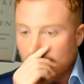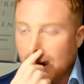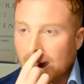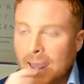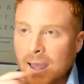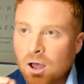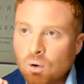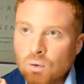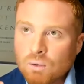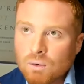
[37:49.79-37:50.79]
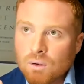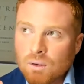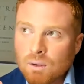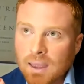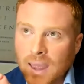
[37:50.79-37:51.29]
how
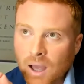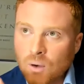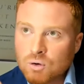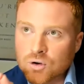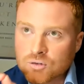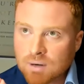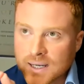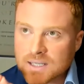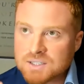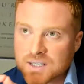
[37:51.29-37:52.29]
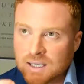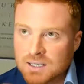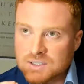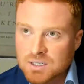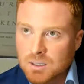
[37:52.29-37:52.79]
how crazy
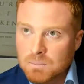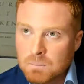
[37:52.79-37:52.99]
is it